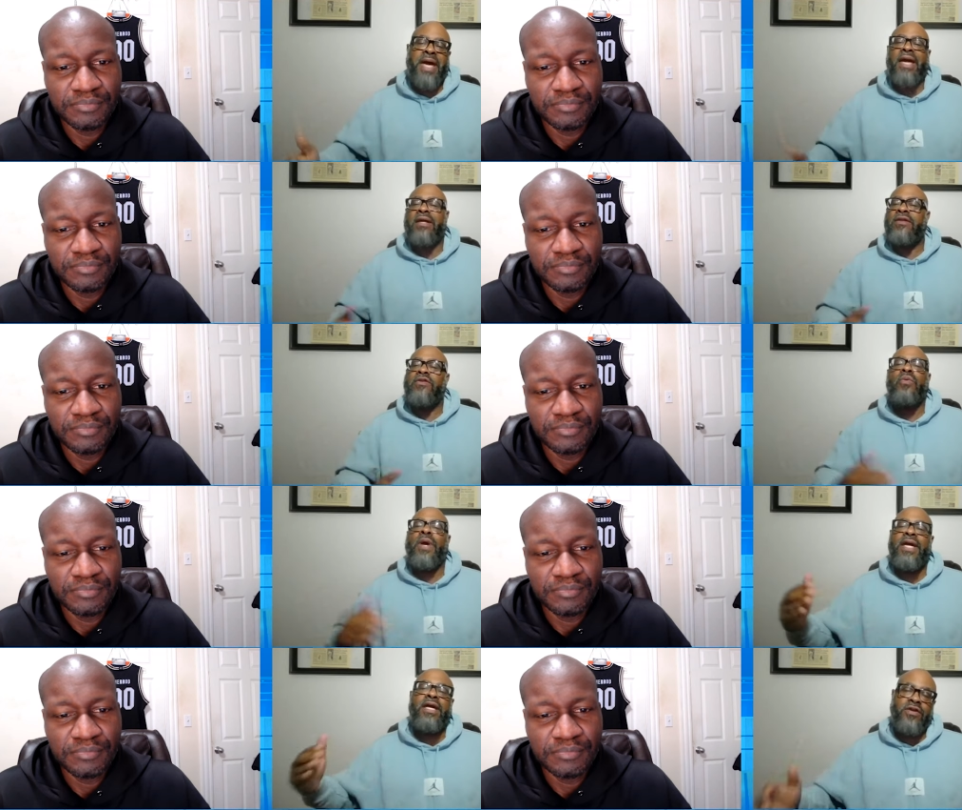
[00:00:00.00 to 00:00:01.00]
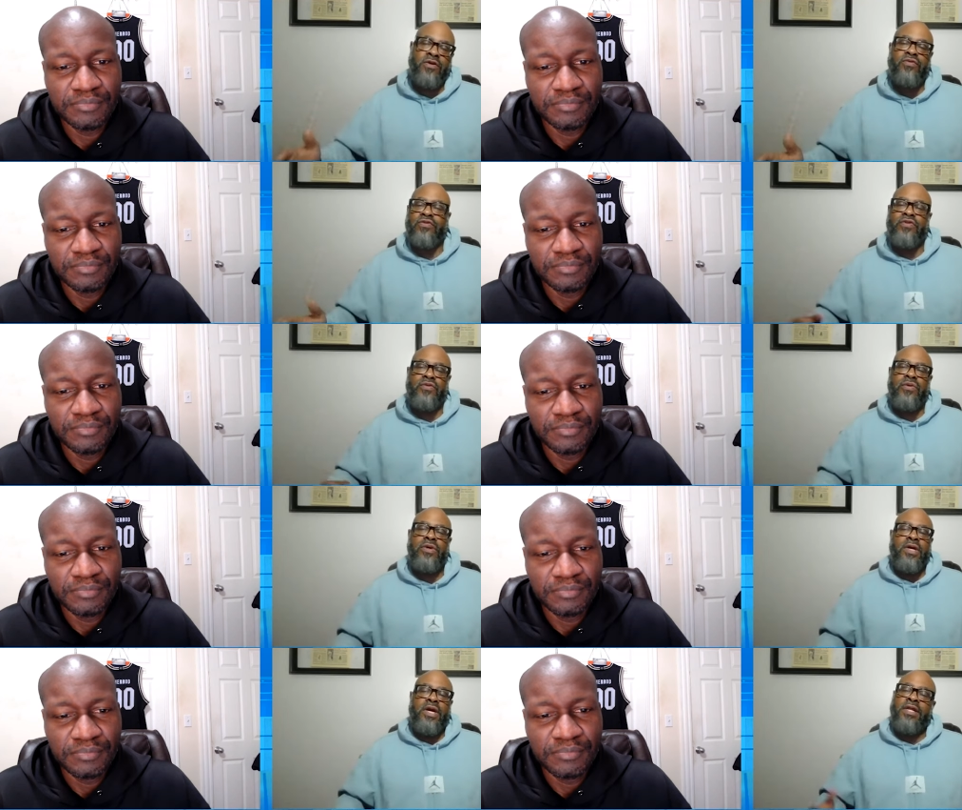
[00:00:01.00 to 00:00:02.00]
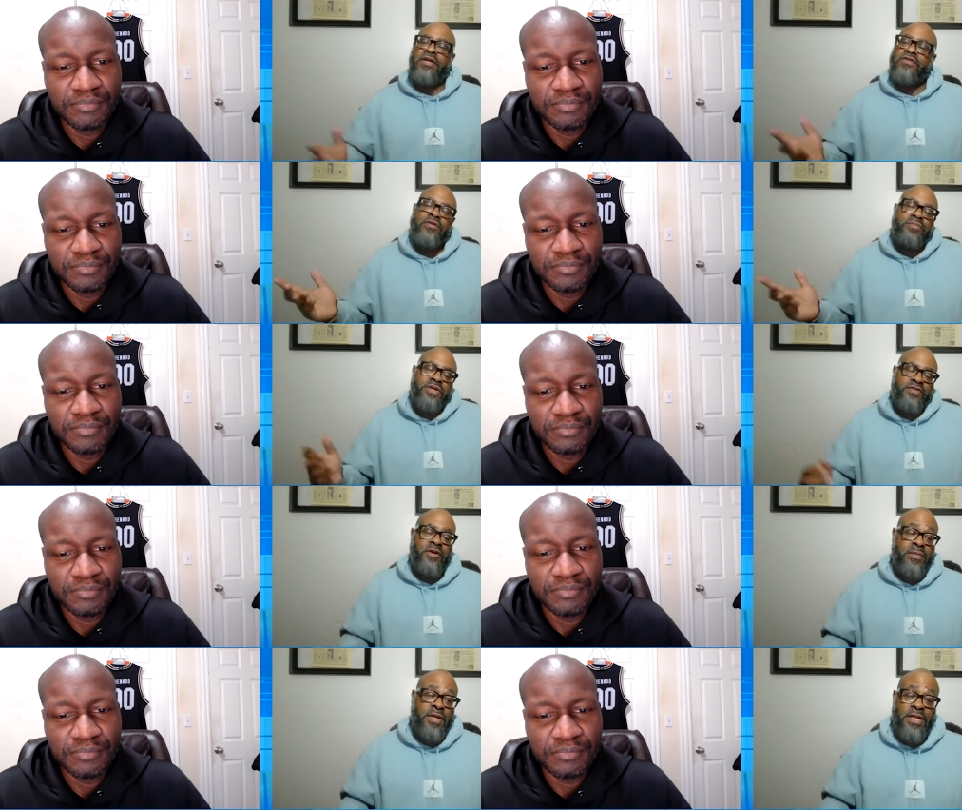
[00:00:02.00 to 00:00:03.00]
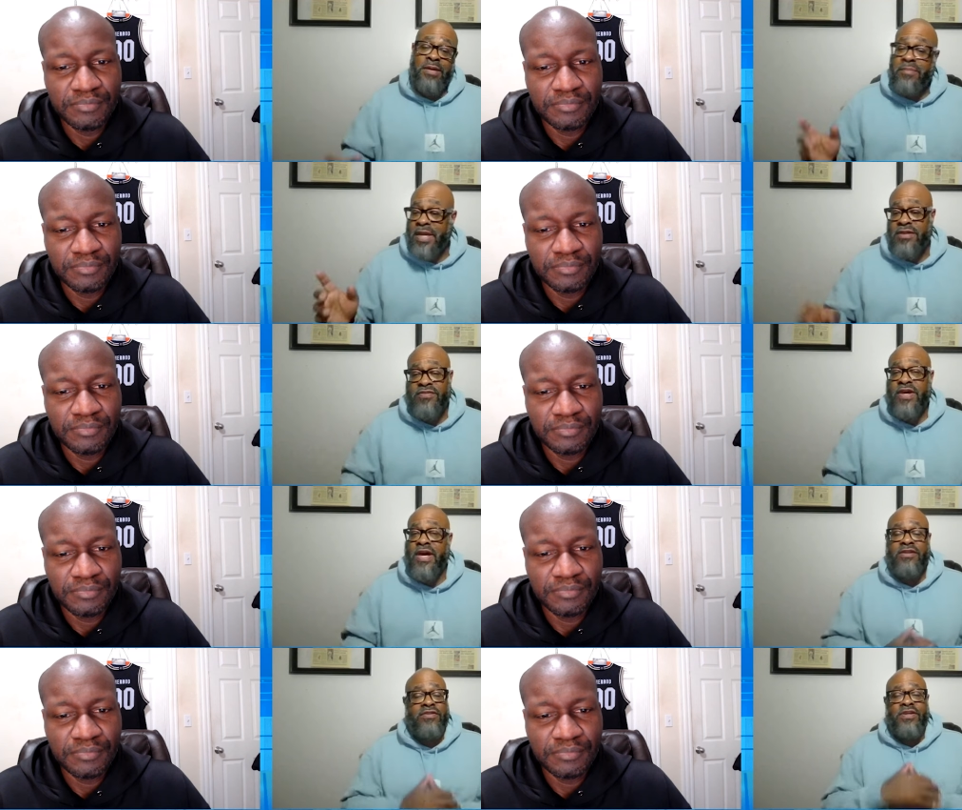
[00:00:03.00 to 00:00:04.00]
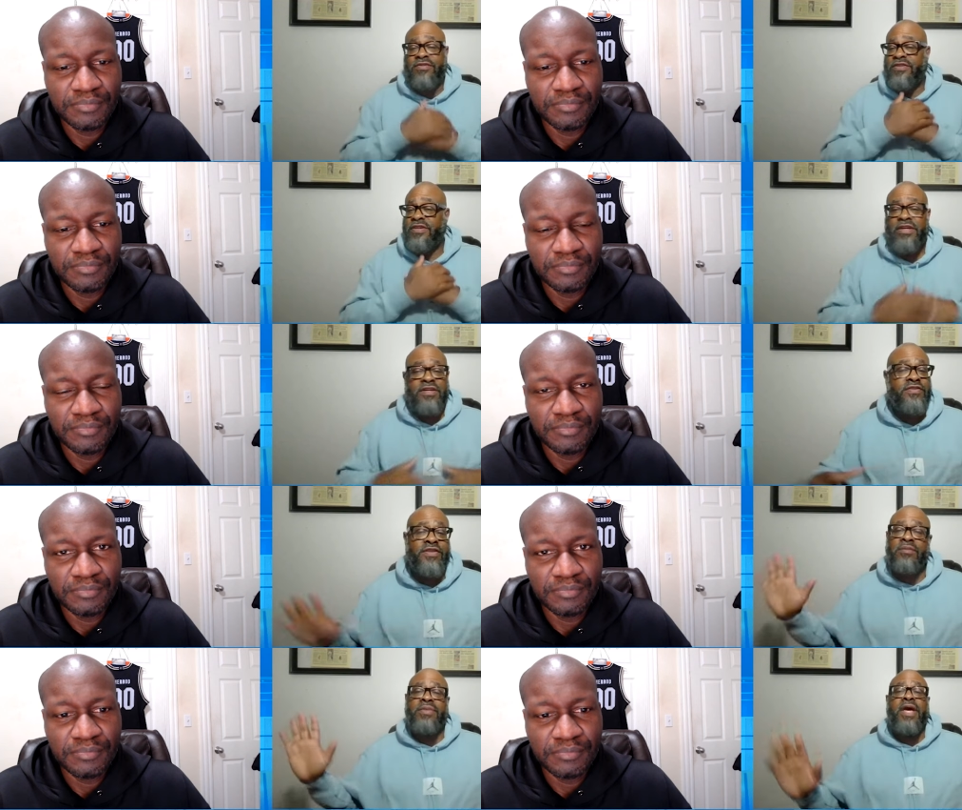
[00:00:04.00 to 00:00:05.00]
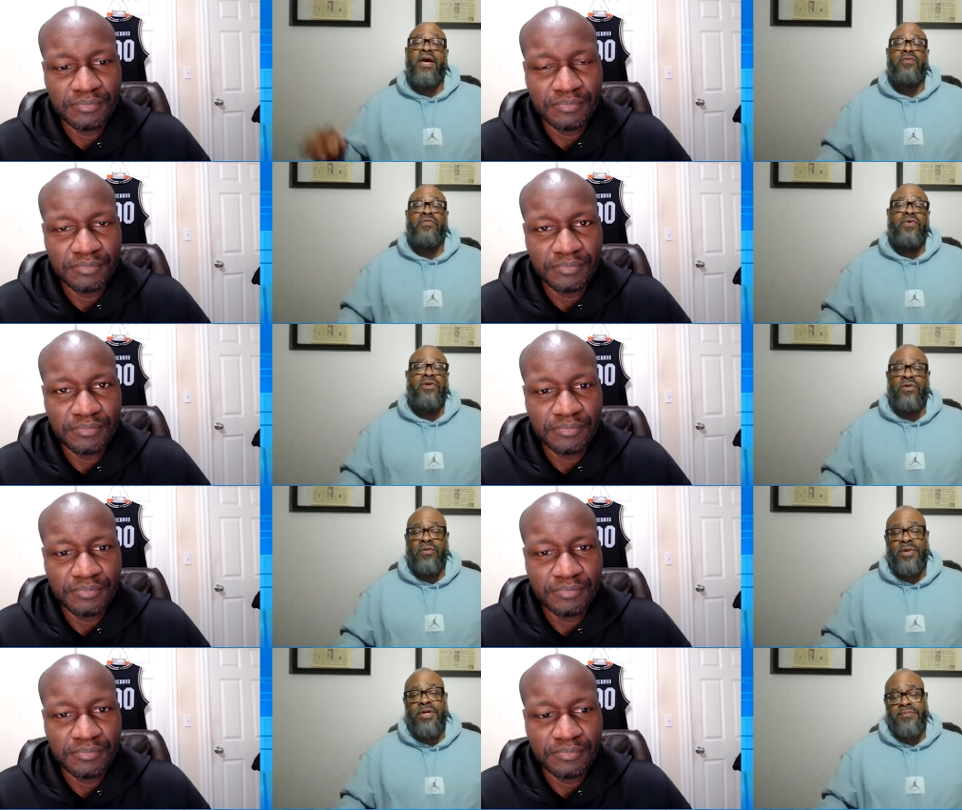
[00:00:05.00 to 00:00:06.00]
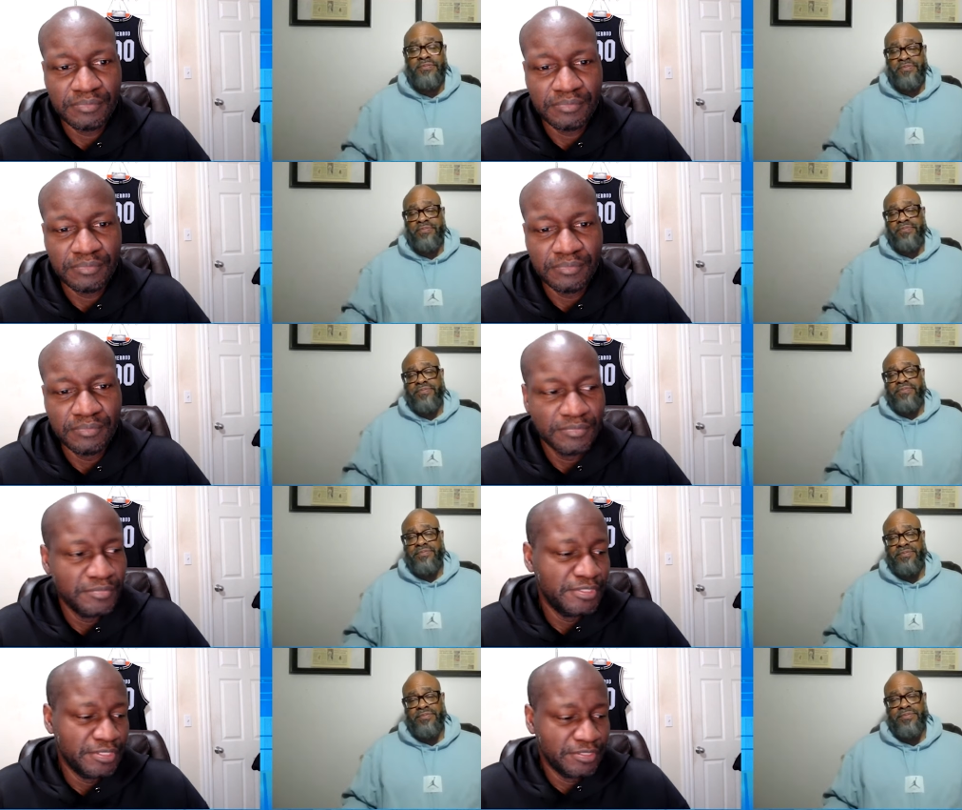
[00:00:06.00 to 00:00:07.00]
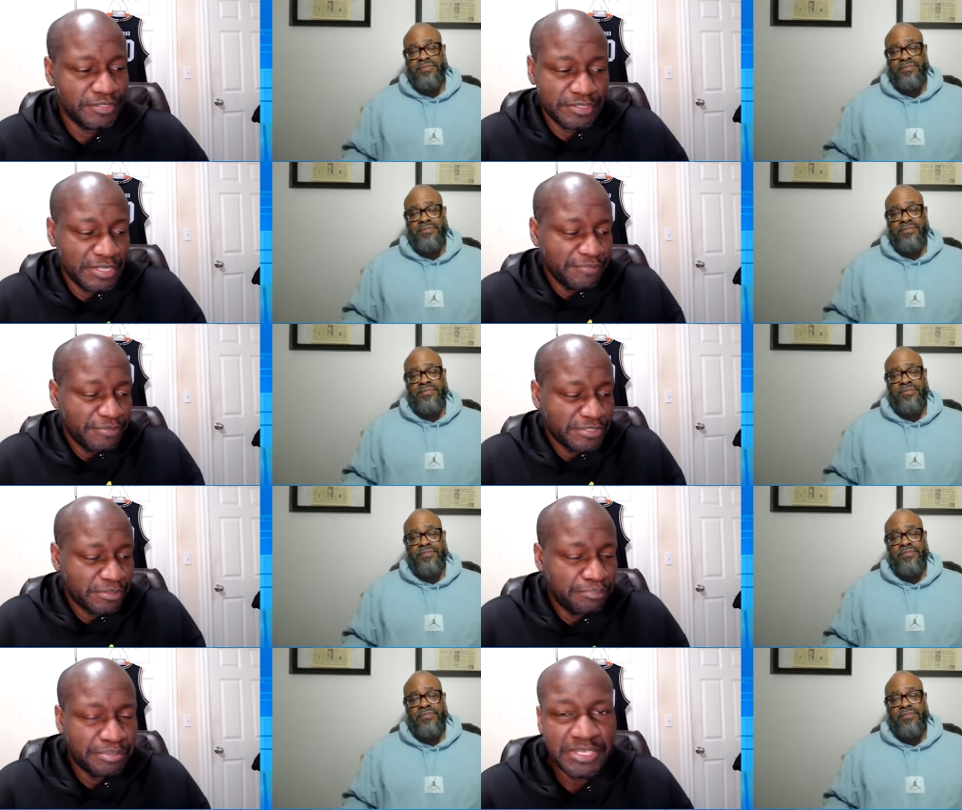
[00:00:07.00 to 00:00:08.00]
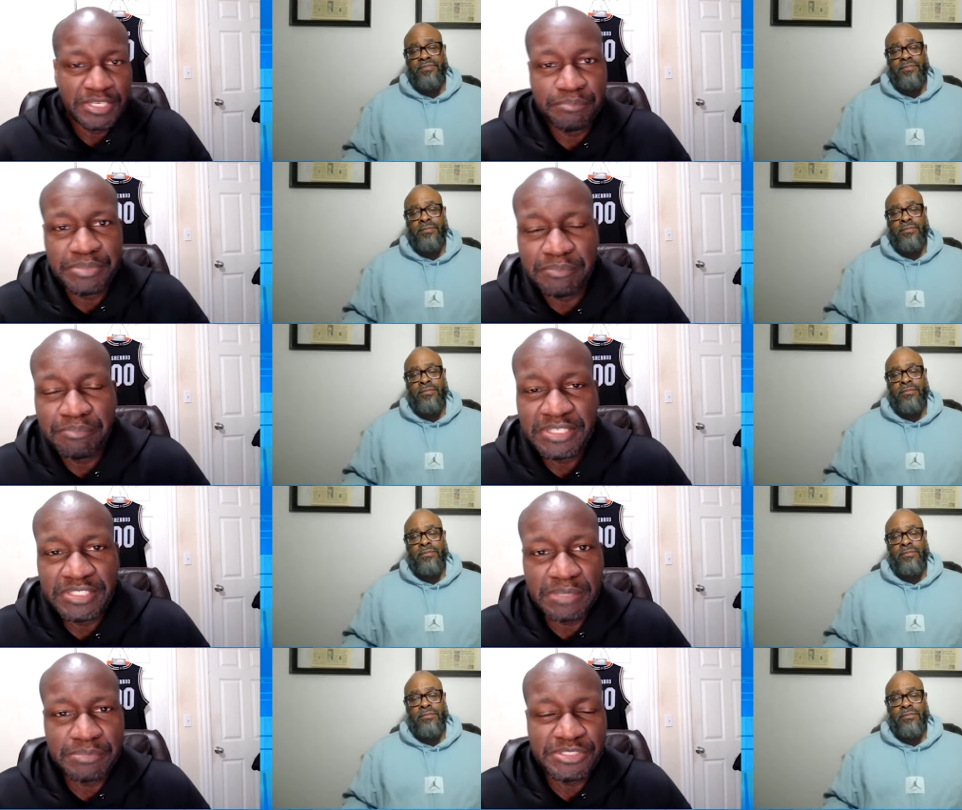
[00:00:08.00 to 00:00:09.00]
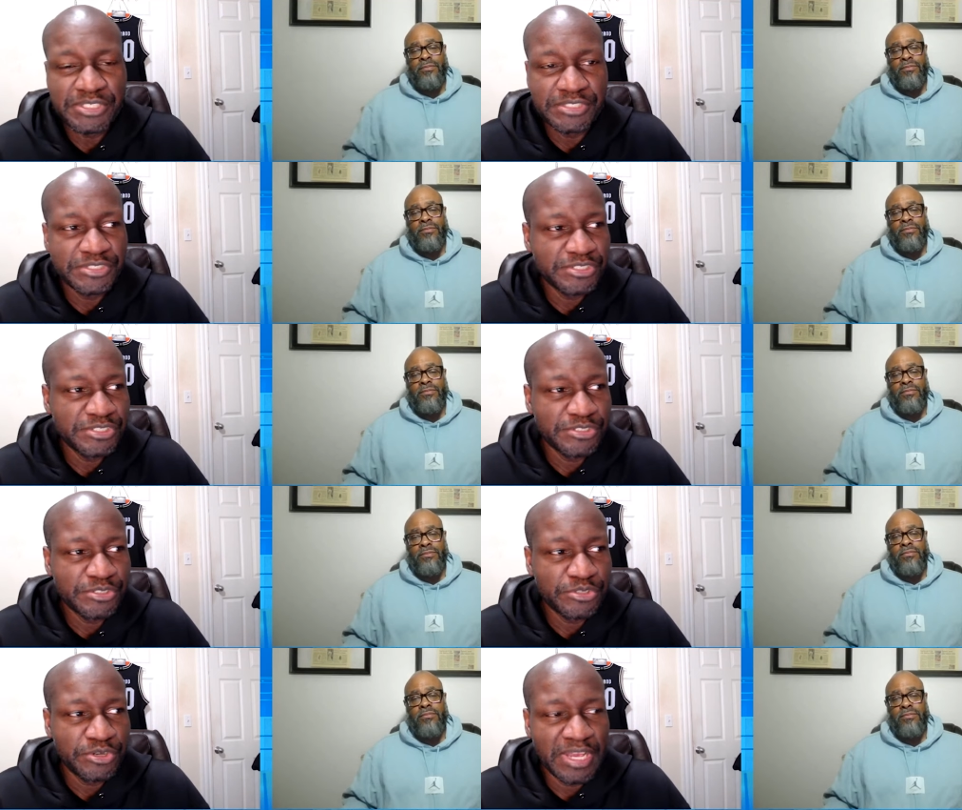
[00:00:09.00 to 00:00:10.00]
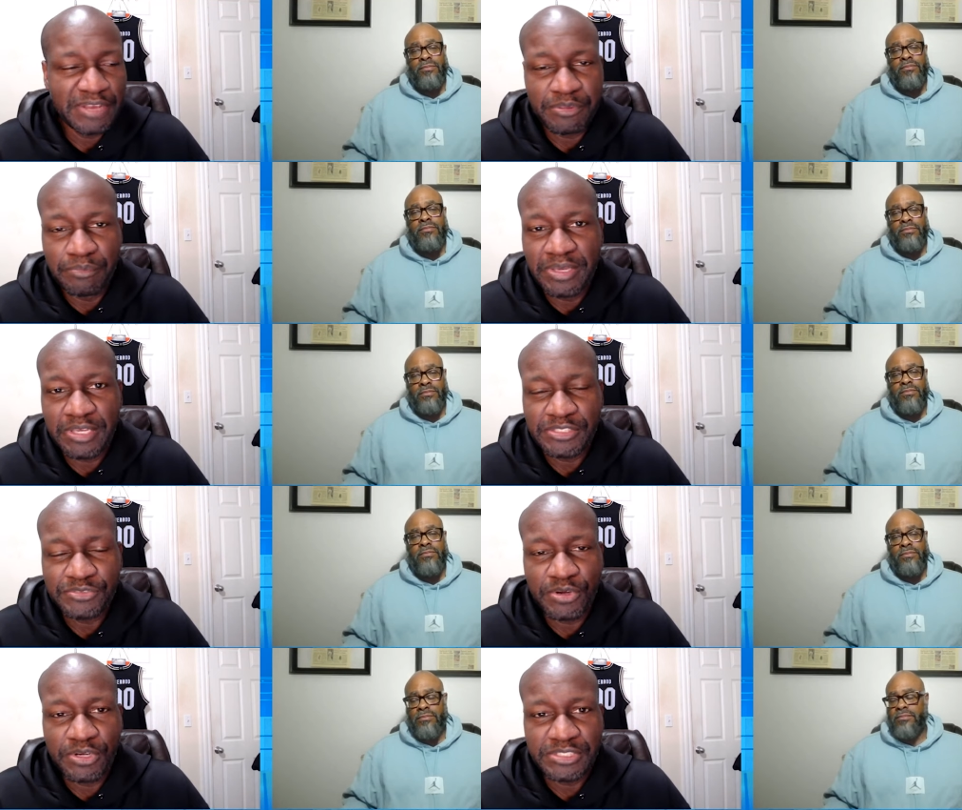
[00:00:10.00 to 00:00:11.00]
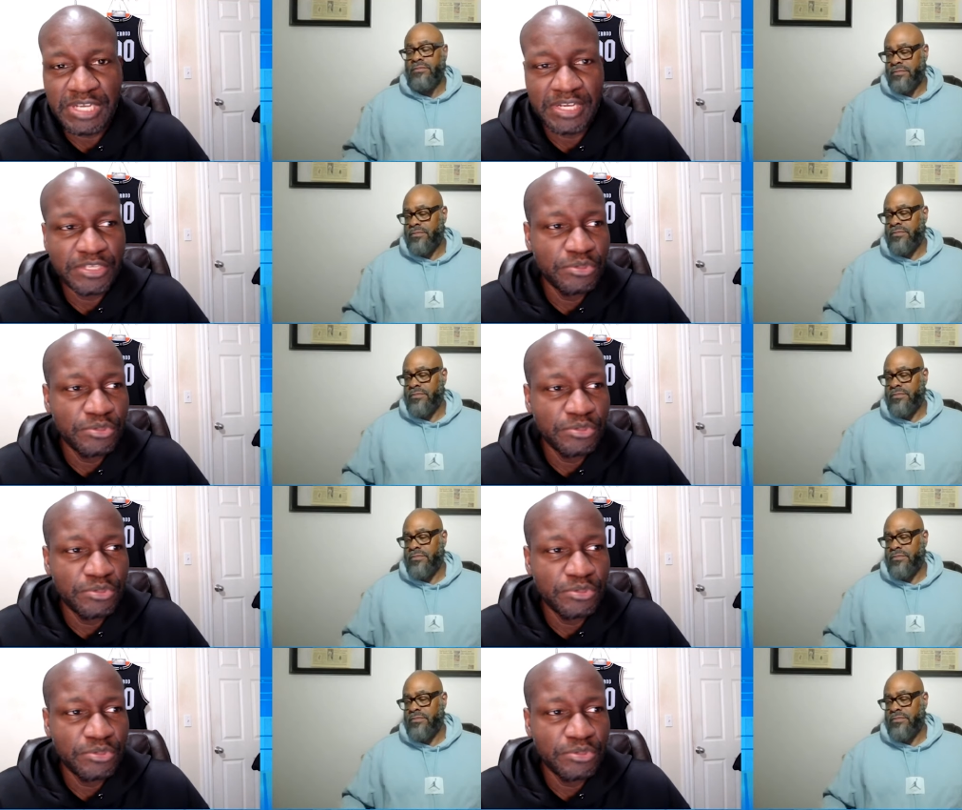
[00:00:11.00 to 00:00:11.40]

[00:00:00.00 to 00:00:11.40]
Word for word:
Speaker 1: back the way he used to. And this could be something that they may decide to just sit him down for a little
Speaker 2: bit. Yeah, definitely some big, big, big time decisions the Sixers are going to have to make as far as how to